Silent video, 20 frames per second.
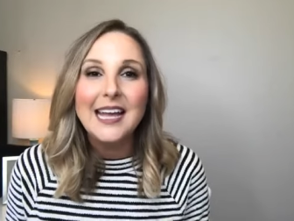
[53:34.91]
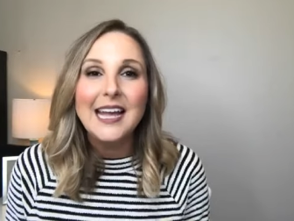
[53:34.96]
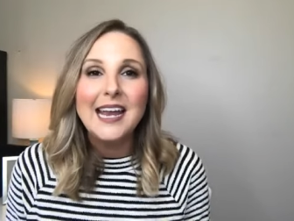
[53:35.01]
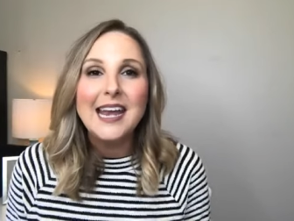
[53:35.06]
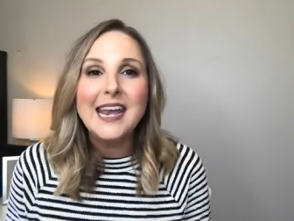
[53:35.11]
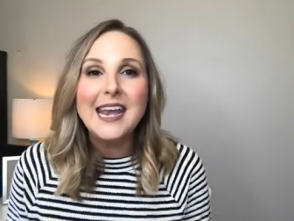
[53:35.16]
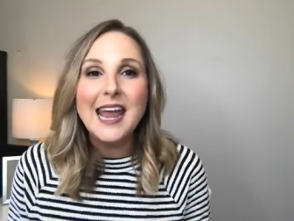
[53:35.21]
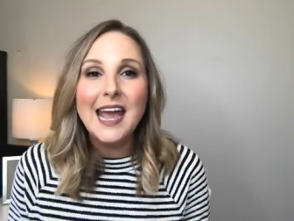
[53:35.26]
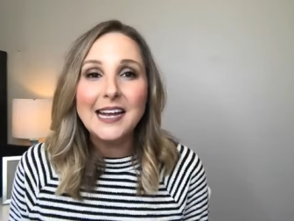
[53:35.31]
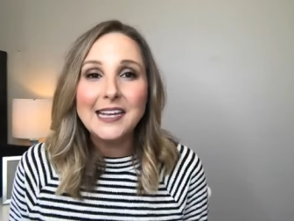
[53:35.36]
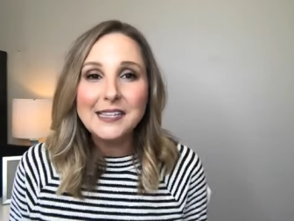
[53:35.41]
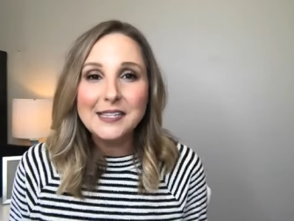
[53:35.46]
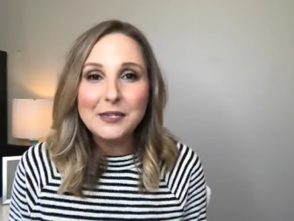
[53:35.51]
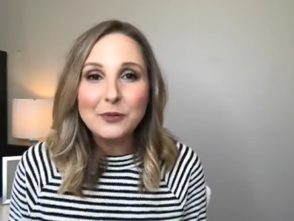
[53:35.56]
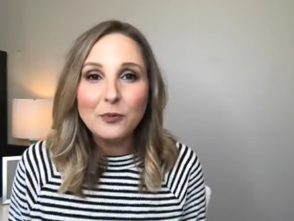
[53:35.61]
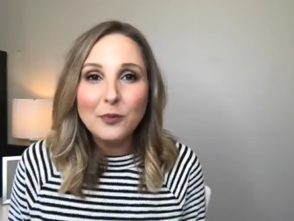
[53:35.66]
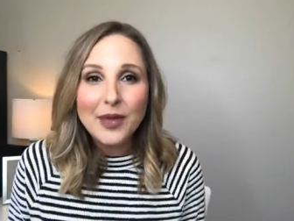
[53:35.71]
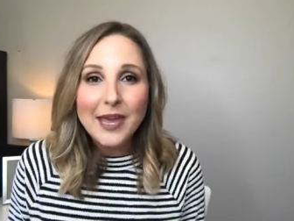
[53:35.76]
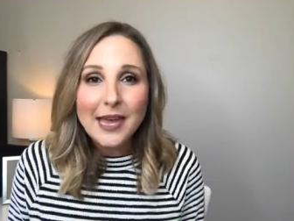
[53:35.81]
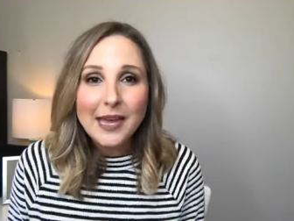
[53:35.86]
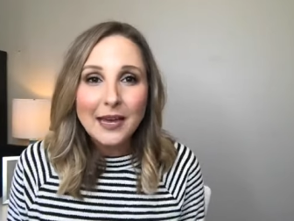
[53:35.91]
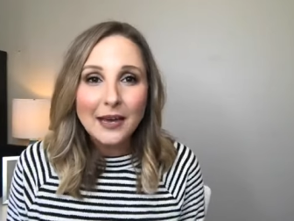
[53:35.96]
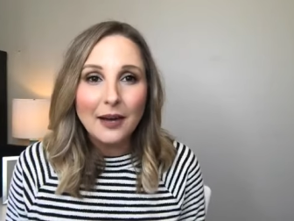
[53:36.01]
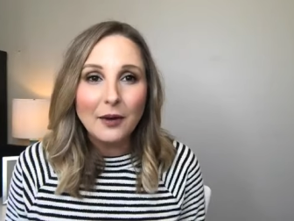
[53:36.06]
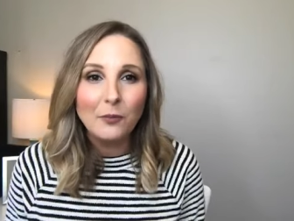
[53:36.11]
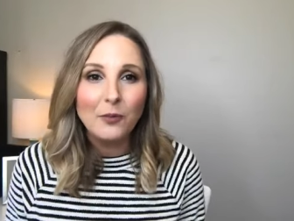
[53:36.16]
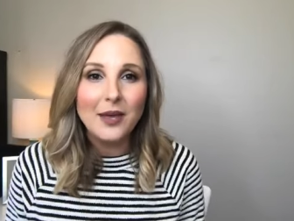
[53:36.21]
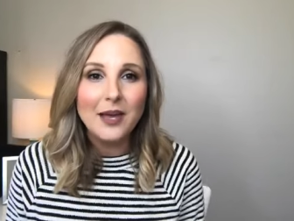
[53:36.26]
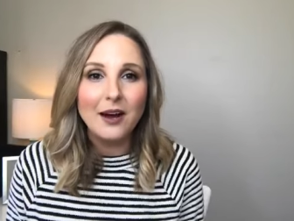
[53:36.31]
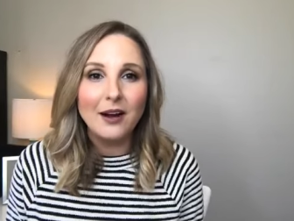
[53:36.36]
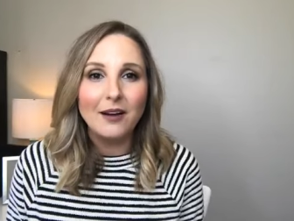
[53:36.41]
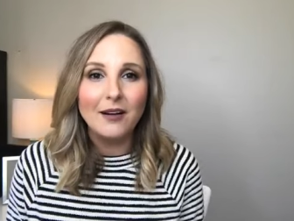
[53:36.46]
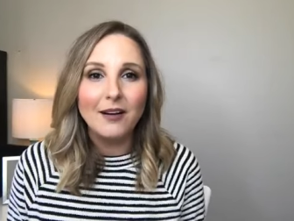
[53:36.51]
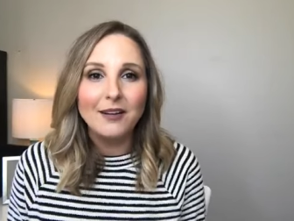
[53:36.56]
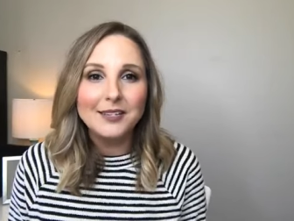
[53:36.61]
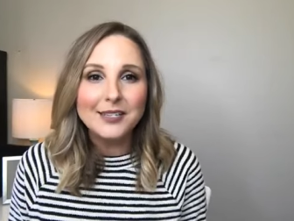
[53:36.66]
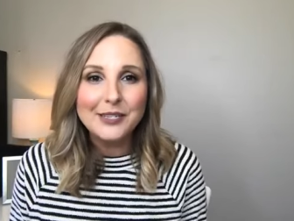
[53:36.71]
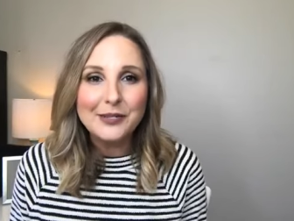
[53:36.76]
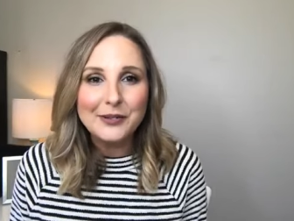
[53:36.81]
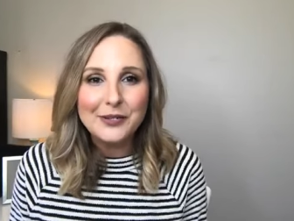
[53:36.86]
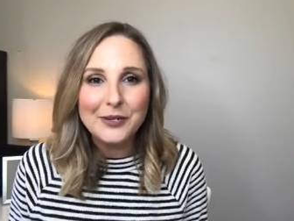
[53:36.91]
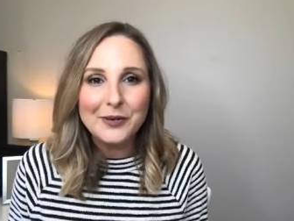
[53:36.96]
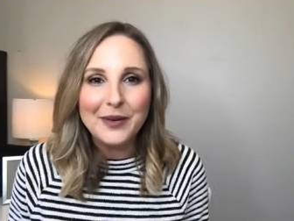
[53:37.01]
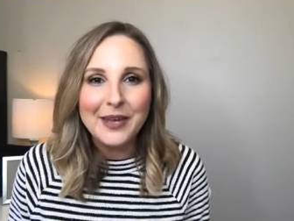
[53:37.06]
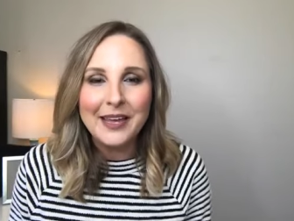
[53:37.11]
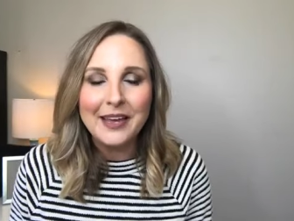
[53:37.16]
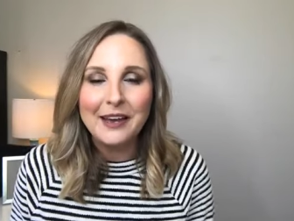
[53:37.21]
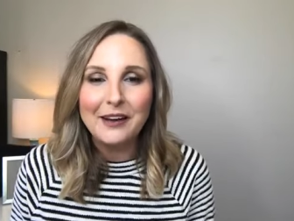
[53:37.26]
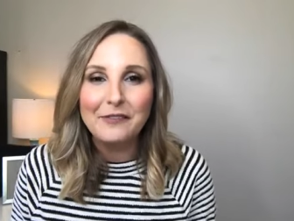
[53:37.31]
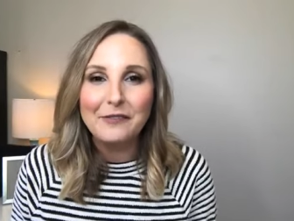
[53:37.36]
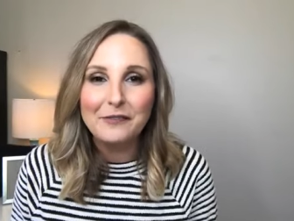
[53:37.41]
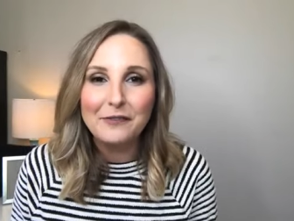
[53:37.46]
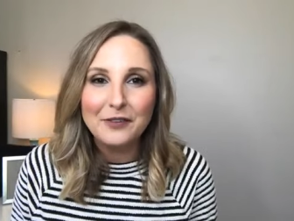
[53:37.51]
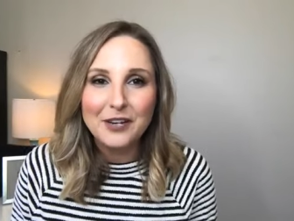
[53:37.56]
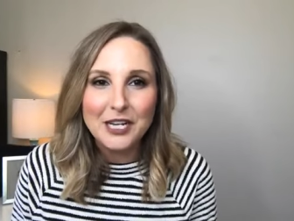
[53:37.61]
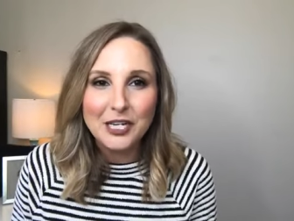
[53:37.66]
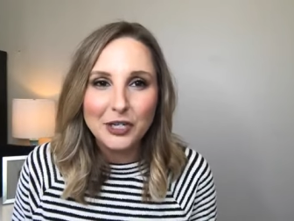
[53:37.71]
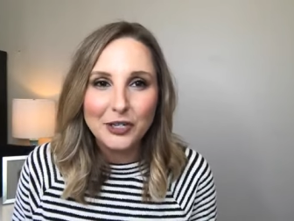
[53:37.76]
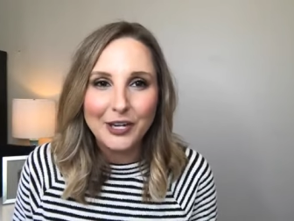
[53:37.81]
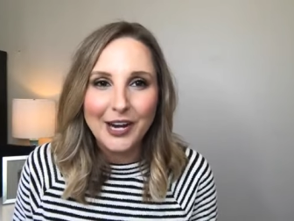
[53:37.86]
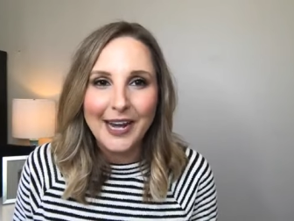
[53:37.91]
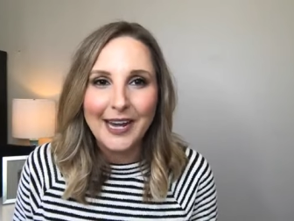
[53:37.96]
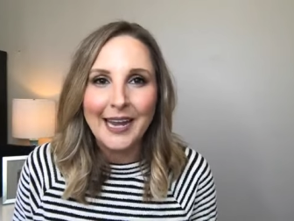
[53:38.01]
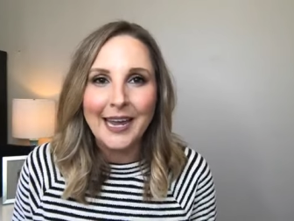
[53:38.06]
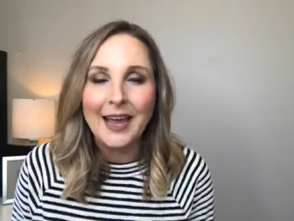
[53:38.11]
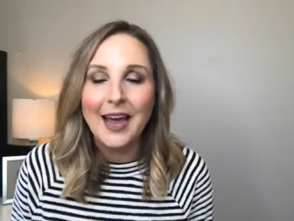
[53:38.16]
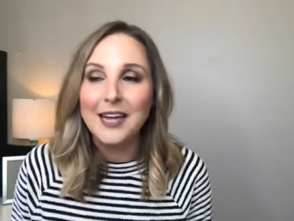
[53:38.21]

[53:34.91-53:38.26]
Next week, we are also doing a free training.